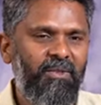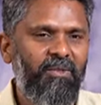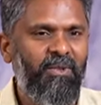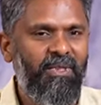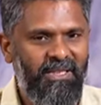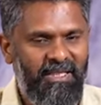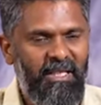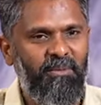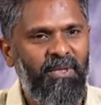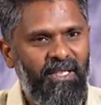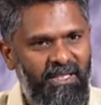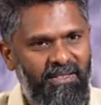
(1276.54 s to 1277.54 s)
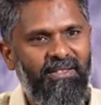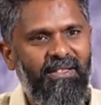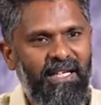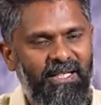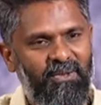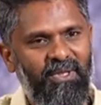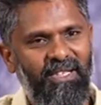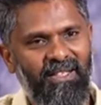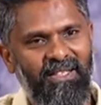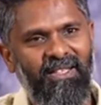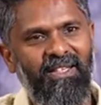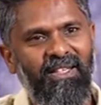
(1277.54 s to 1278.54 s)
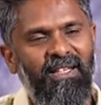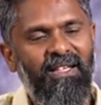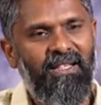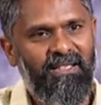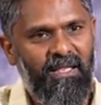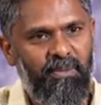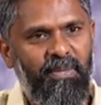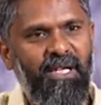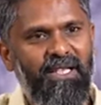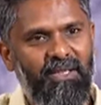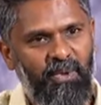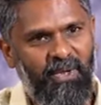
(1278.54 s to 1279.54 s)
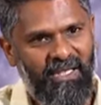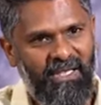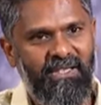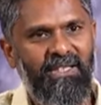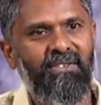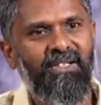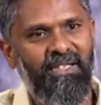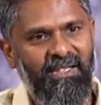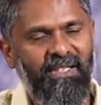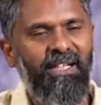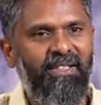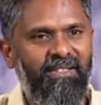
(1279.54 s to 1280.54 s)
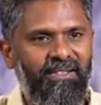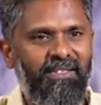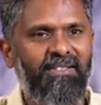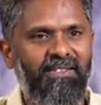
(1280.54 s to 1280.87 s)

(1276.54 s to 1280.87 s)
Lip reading: so this time he has actually surpassed what he has given in 96.